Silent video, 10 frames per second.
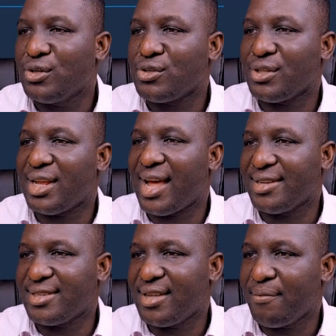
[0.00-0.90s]
So the
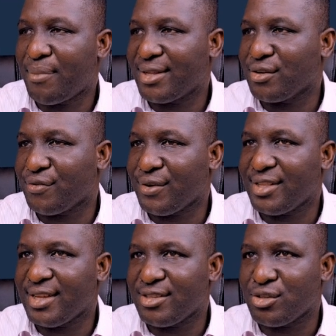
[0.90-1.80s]
last part of
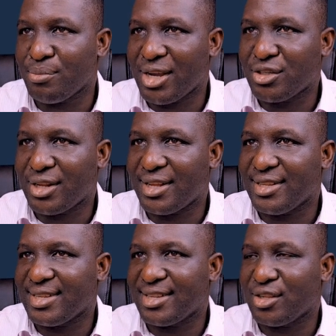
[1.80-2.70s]
it is to make sure that
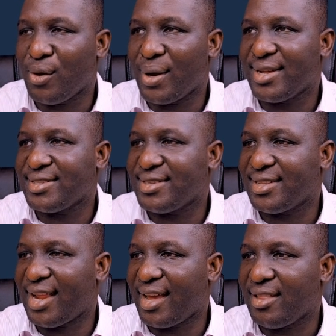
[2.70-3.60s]
it's as long as
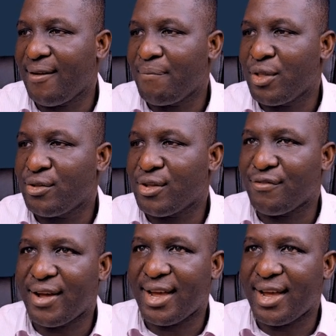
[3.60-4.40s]
this line. So if